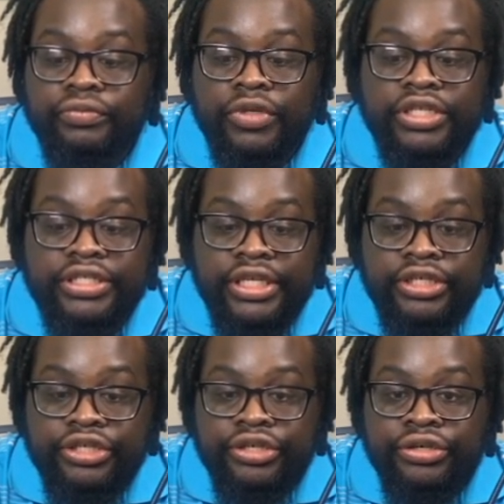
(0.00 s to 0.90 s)

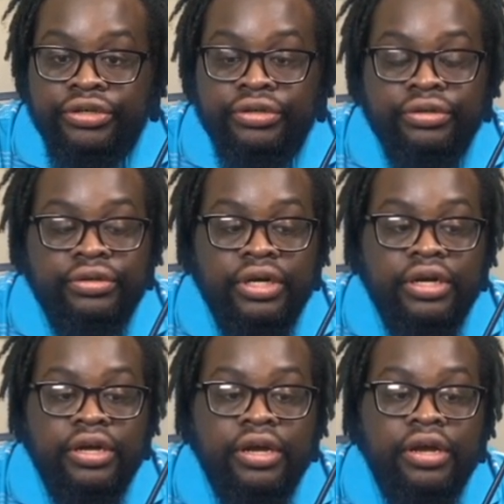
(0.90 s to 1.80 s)
Stitcher.
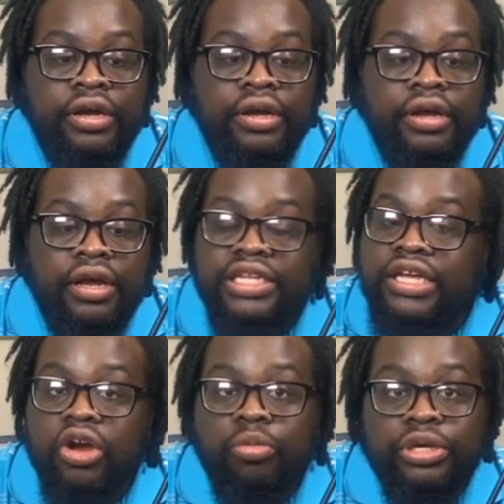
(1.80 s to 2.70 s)
It's a
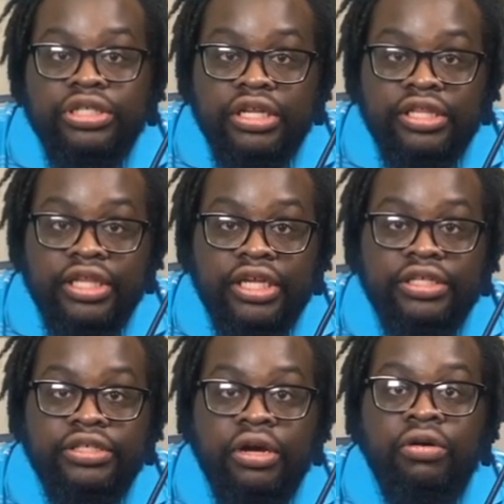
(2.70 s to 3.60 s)
whole bunch of other
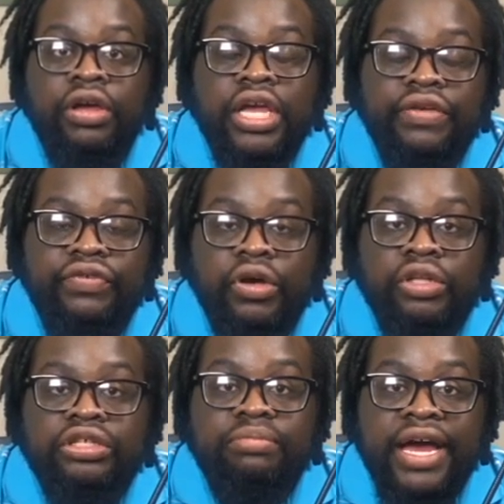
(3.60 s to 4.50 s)
things. So if you go
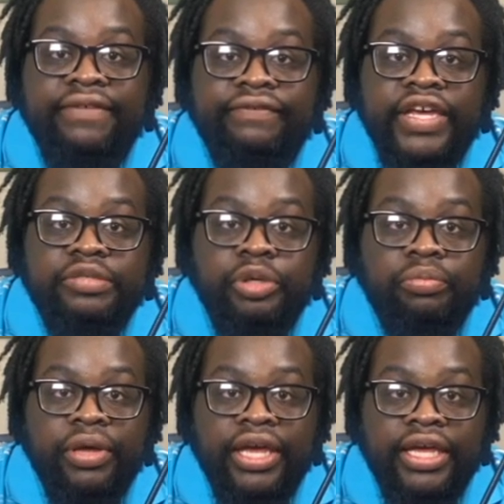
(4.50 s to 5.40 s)
to my
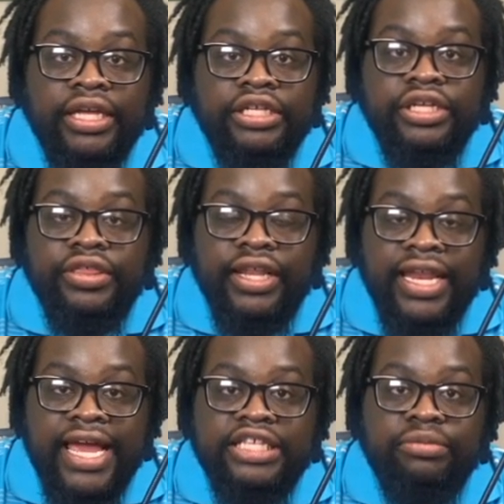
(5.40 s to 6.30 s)
Facebook page, the
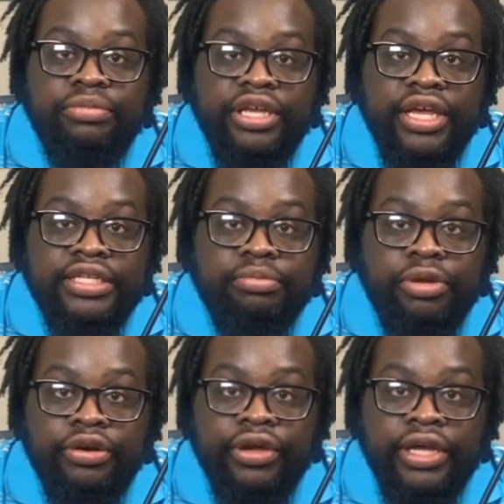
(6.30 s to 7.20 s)
Lazenby
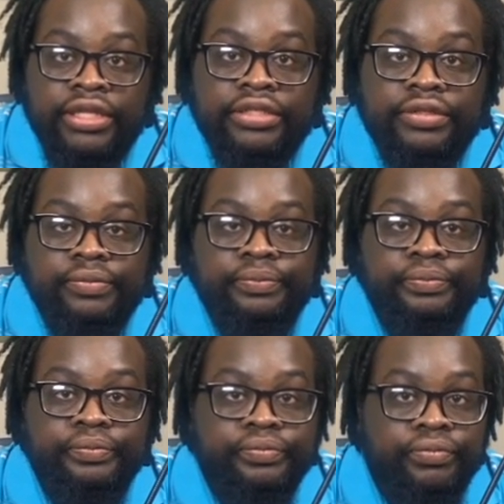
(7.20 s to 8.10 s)
Experience,
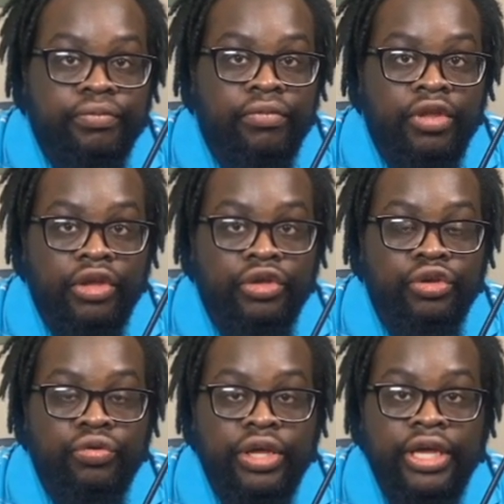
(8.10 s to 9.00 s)

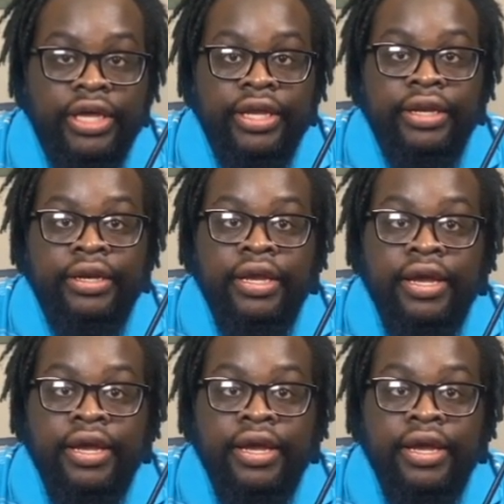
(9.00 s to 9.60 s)
you can